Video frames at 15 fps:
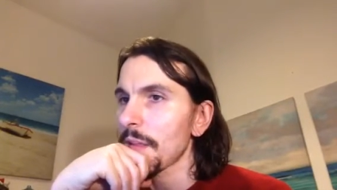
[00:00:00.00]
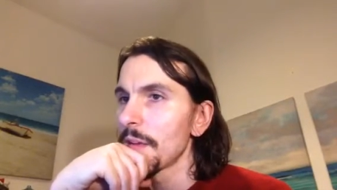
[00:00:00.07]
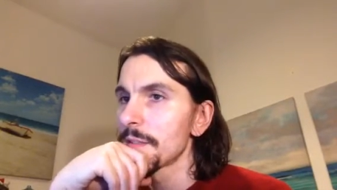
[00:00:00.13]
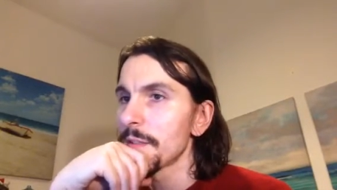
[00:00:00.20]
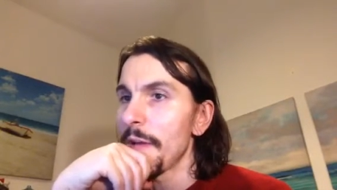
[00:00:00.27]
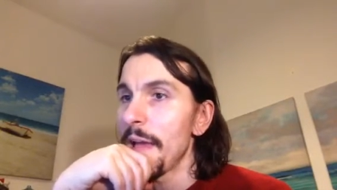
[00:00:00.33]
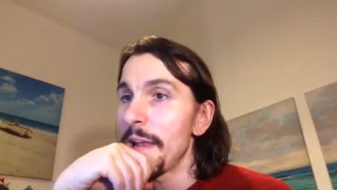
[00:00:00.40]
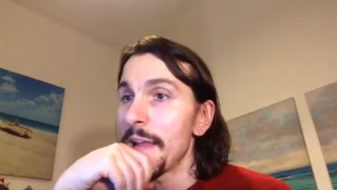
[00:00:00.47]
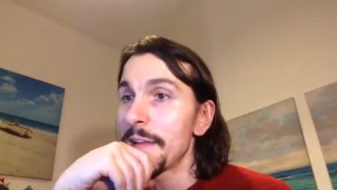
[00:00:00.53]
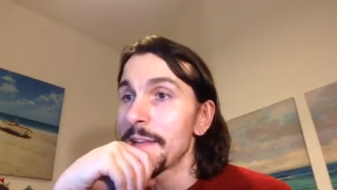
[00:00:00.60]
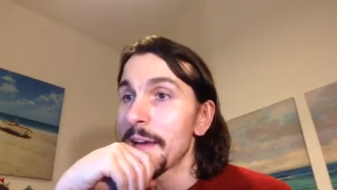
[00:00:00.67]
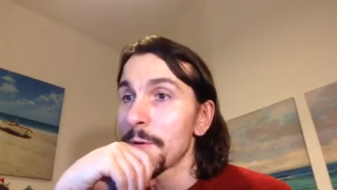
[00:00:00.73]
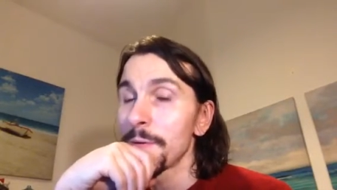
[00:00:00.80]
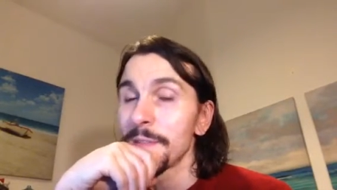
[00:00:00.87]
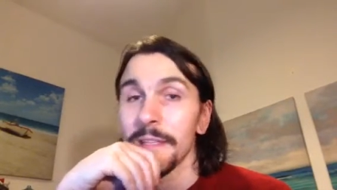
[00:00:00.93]
So Ellen
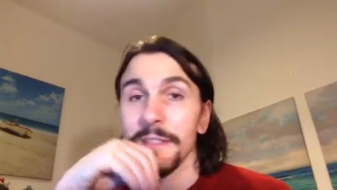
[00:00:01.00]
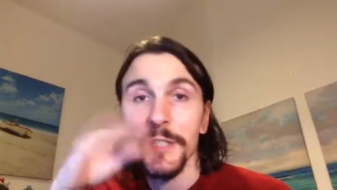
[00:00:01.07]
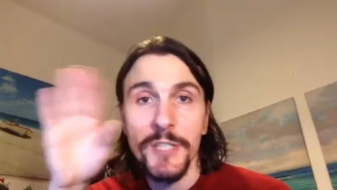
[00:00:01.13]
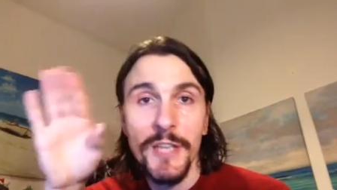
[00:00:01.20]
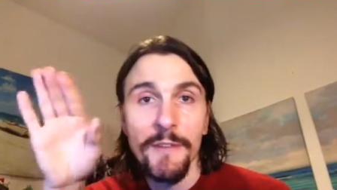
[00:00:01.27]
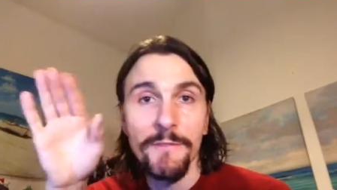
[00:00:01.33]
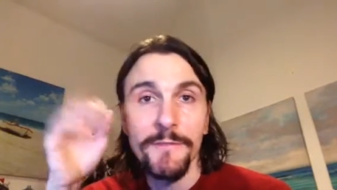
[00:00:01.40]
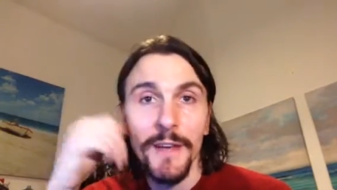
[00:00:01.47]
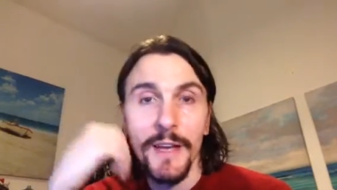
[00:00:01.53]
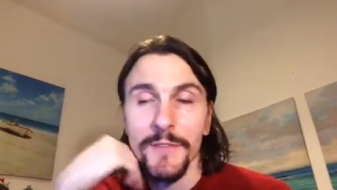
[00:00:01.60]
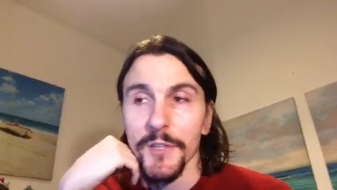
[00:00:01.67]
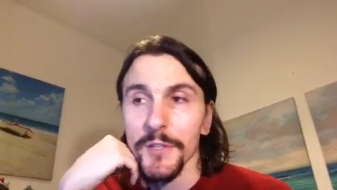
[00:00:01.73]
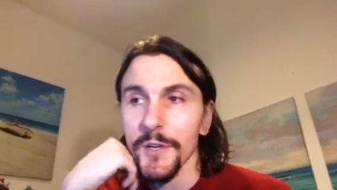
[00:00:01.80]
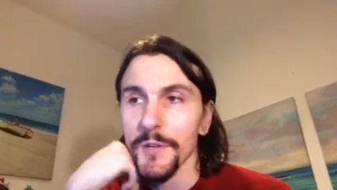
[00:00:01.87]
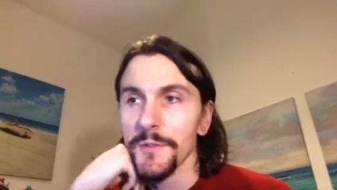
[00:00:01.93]
Darroze is the chef
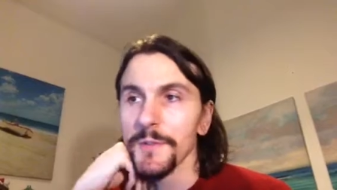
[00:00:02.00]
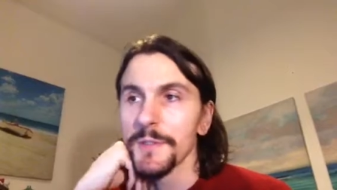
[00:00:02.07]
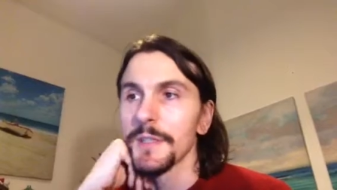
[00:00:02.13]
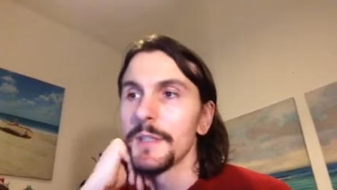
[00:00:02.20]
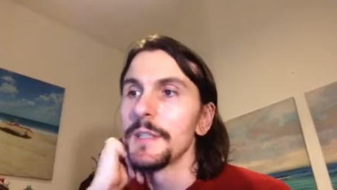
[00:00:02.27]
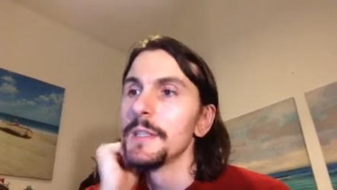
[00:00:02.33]
at the Connaught.